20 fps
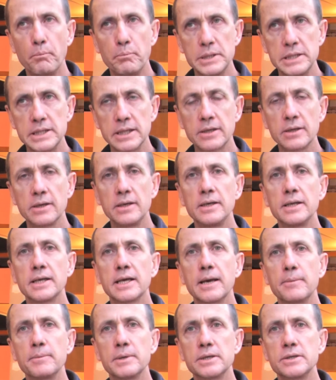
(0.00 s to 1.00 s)
particularly
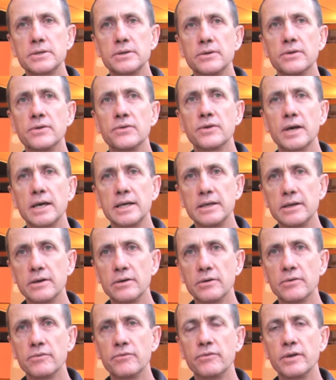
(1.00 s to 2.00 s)
coming to this idea
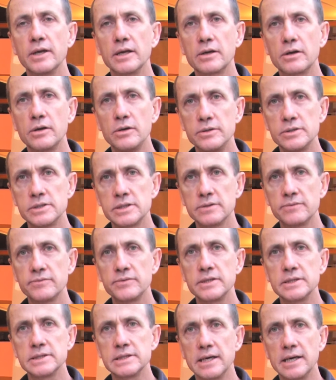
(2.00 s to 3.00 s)
of
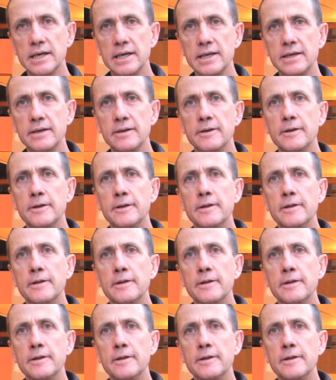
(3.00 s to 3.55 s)
inclusive design.